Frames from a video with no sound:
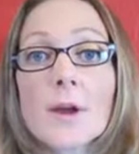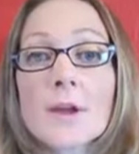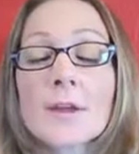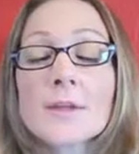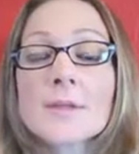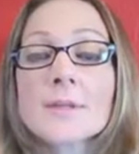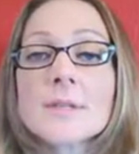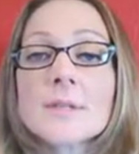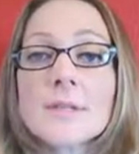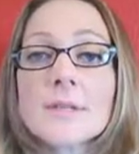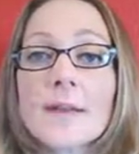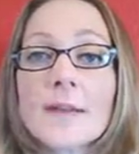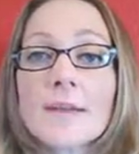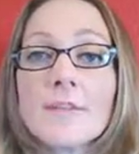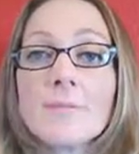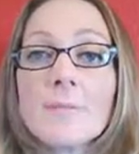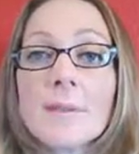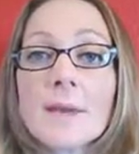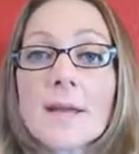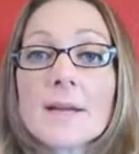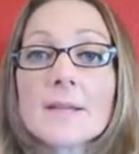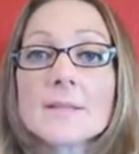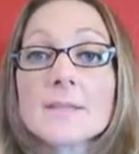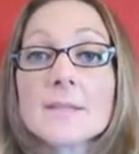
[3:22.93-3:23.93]
argues that life
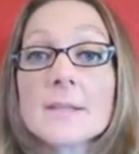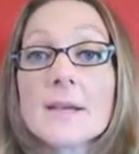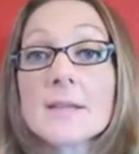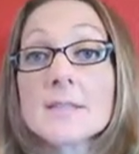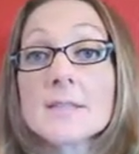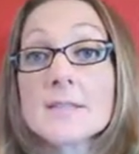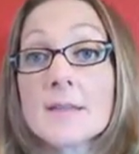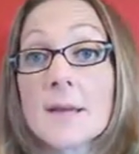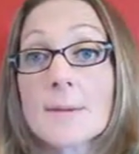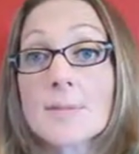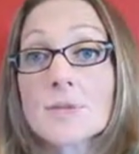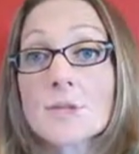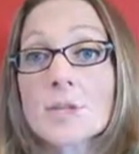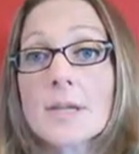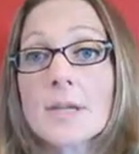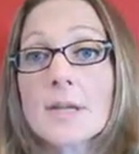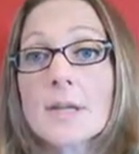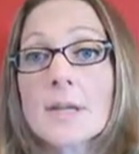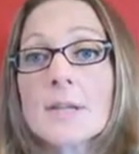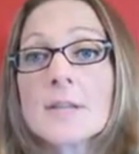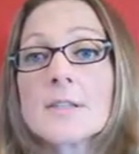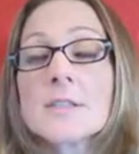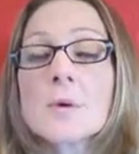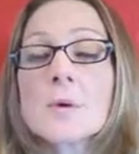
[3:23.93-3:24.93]
begins at conception,
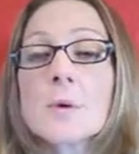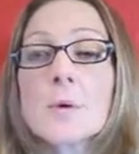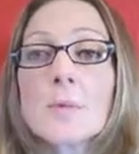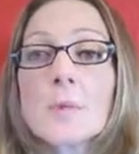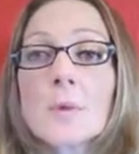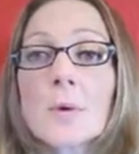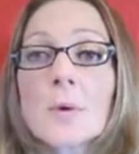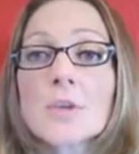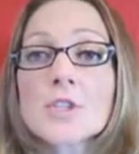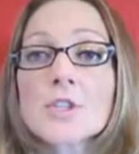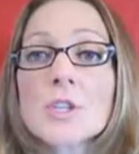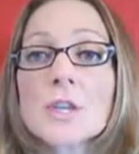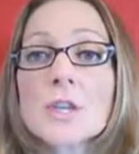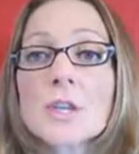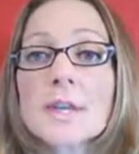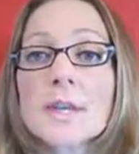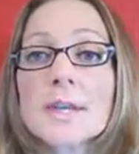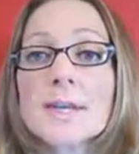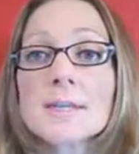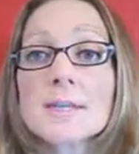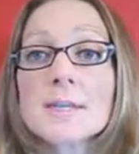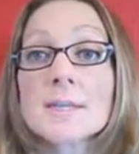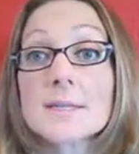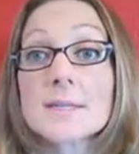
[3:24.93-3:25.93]
and so abortion
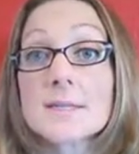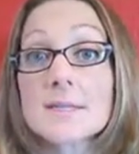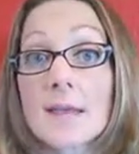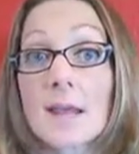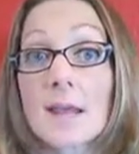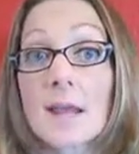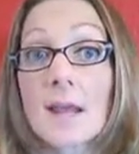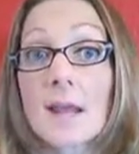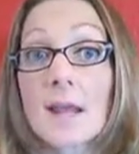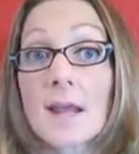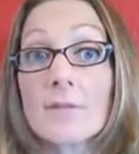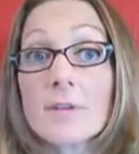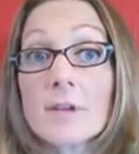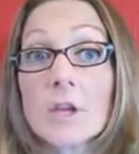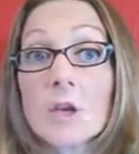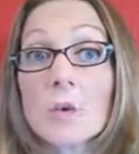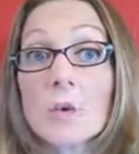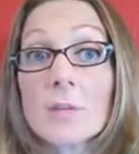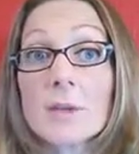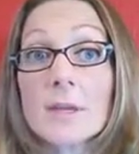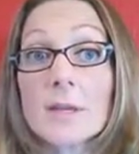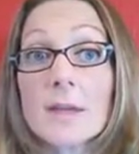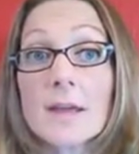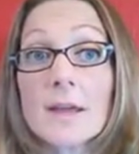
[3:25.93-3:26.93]
is the taking of a
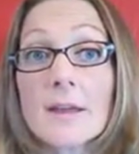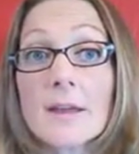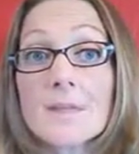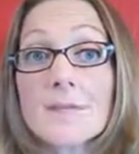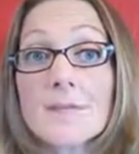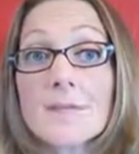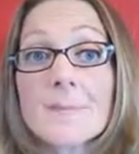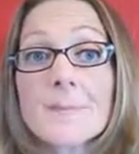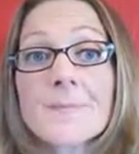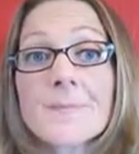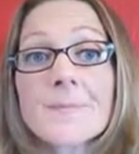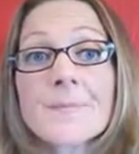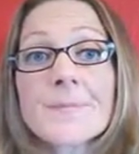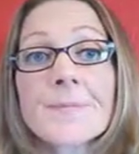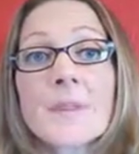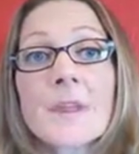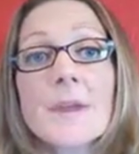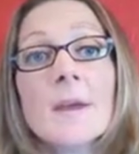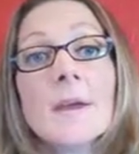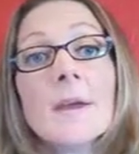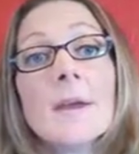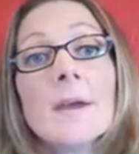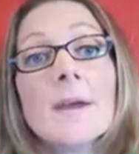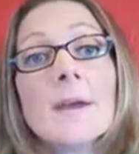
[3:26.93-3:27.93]
human life.
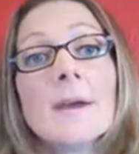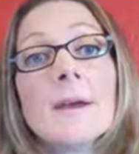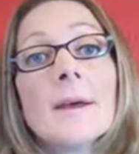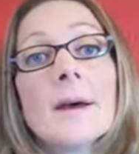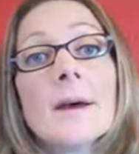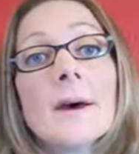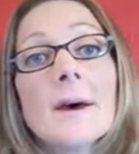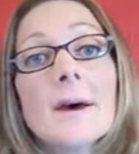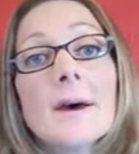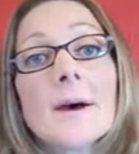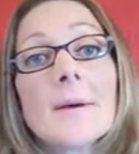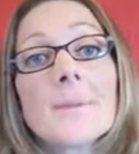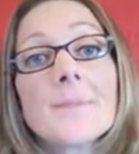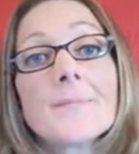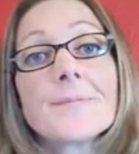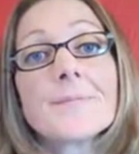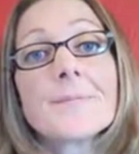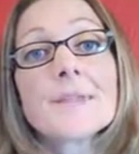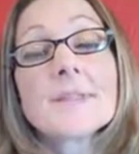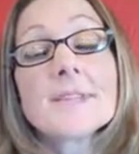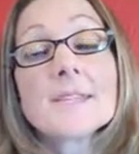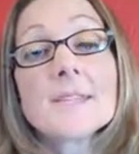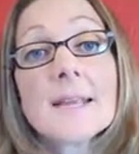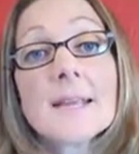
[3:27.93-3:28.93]

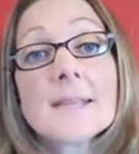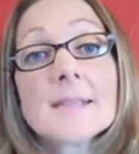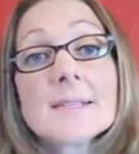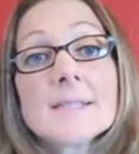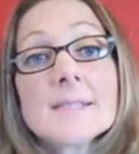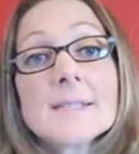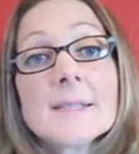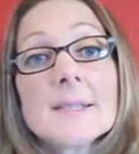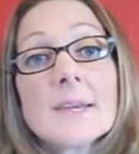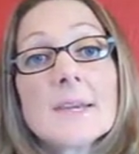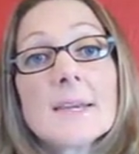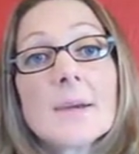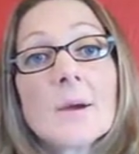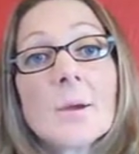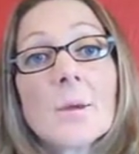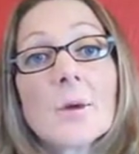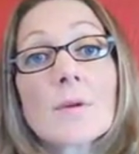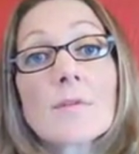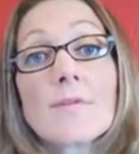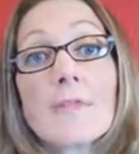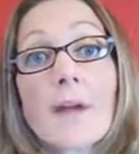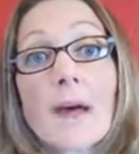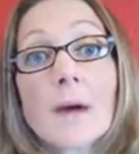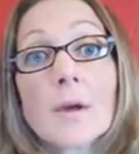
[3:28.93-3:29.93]
The sanctity
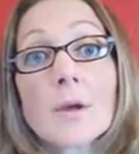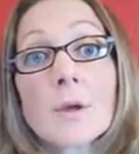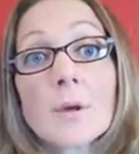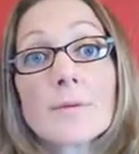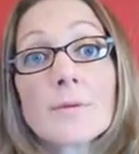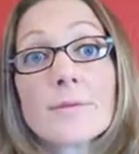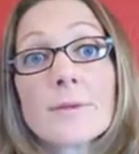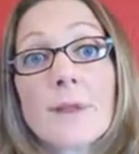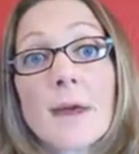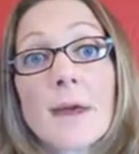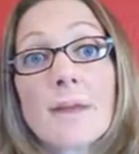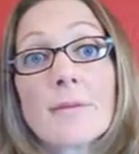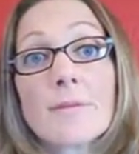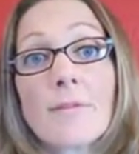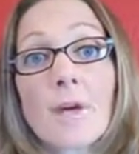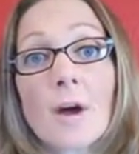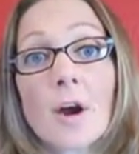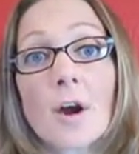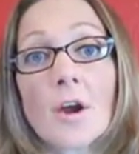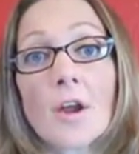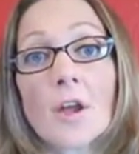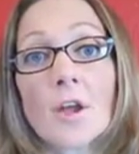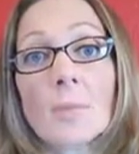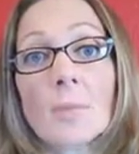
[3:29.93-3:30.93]
or value of life
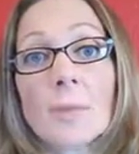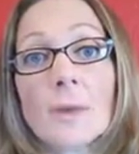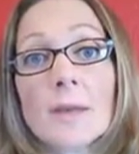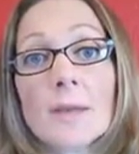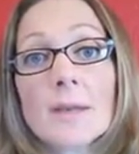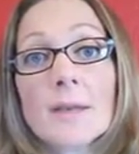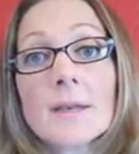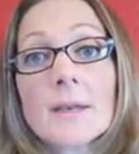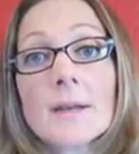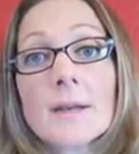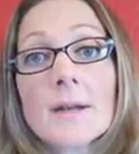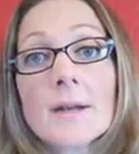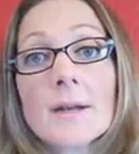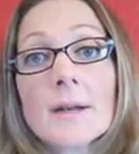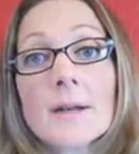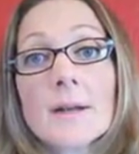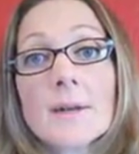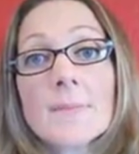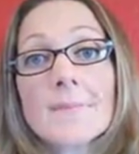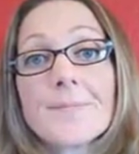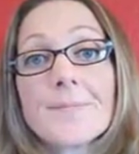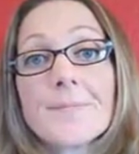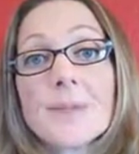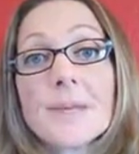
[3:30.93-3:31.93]
argument
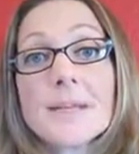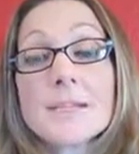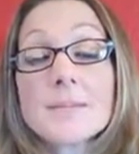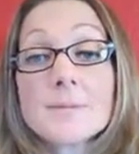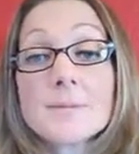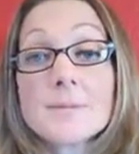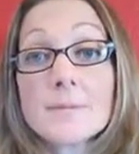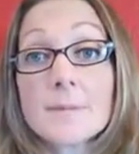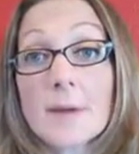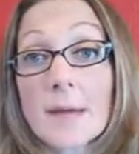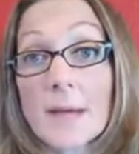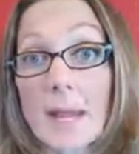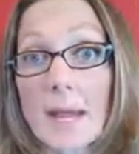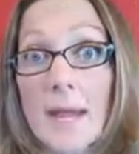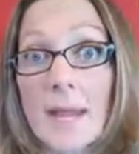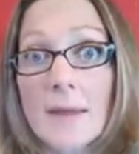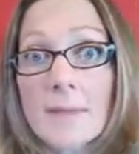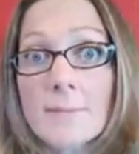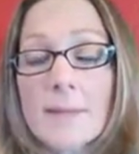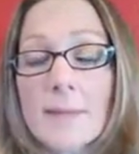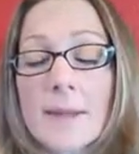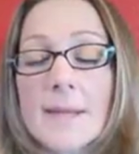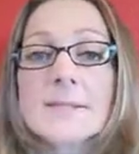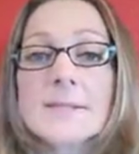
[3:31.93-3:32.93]
is,
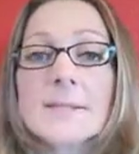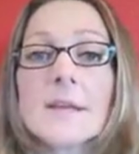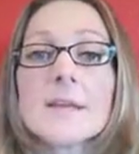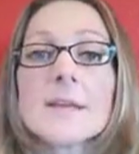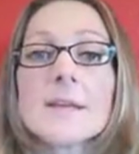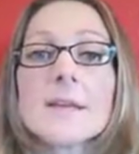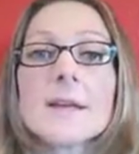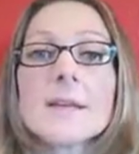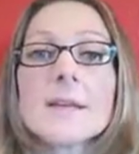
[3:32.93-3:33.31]
again, based on